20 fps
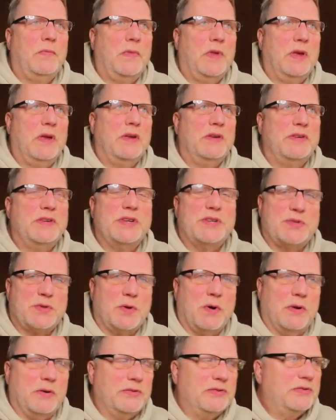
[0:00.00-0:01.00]

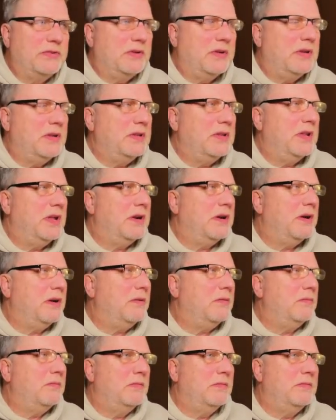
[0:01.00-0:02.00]
distros that
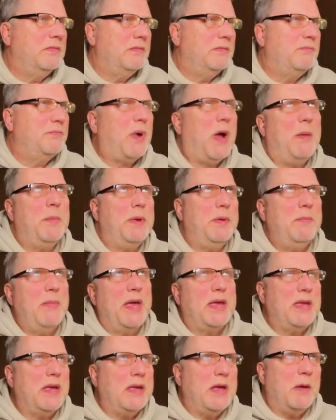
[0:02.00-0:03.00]
are probably
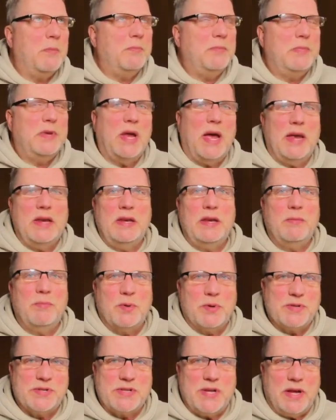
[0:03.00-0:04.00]
making up
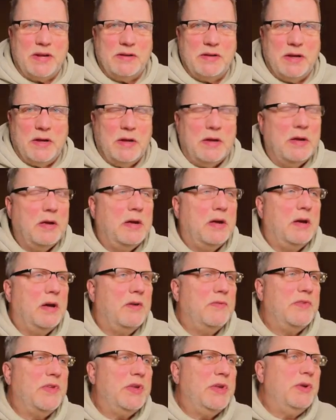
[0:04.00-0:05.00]
90%
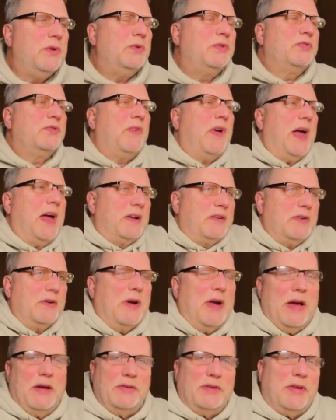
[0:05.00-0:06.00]
of the use
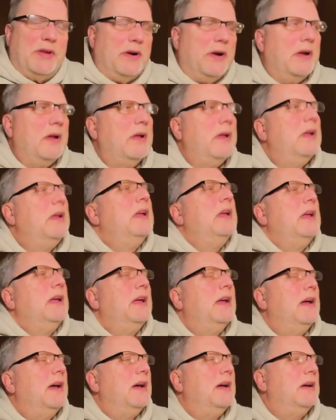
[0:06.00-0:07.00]
factor out there.
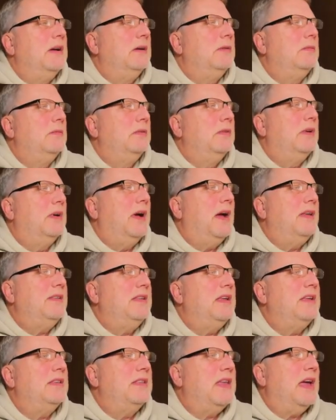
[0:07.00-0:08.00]
I
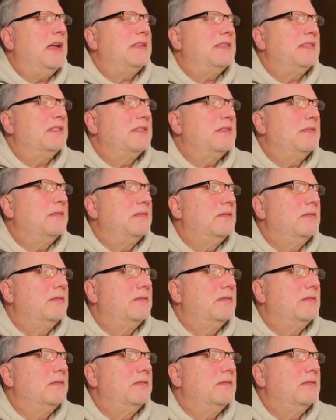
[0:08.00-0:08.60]
think that's,